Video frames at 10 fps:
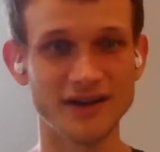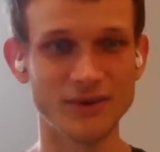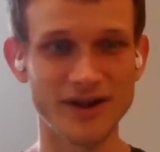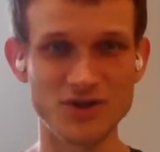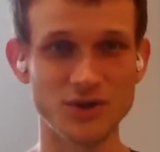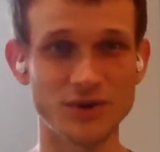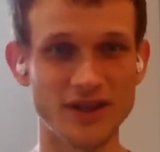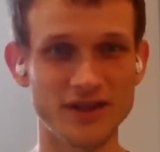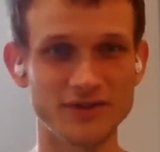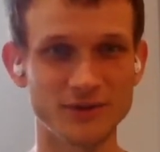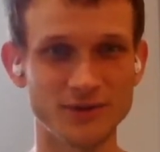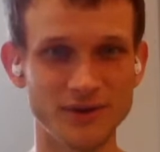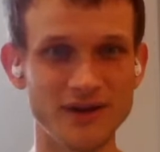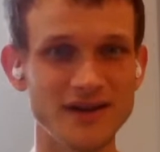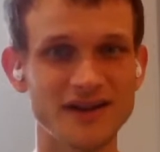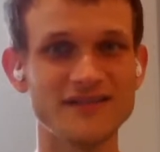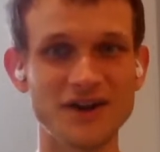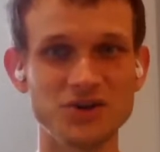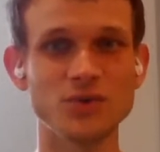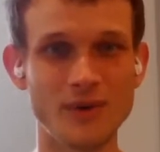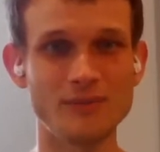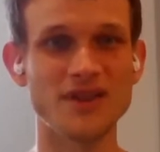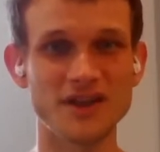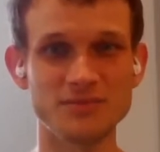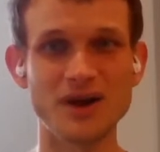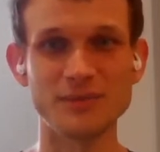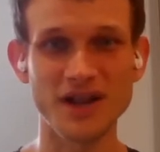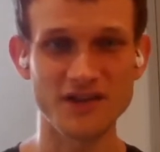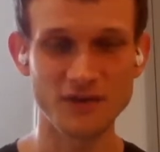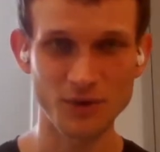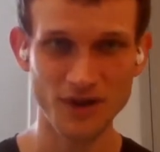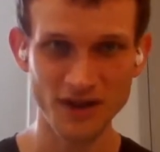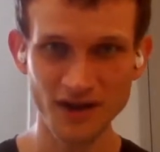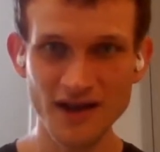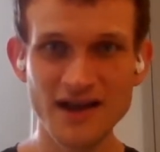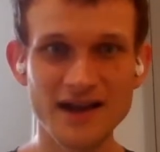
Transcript: credentials to kind of actually represent properties of a person.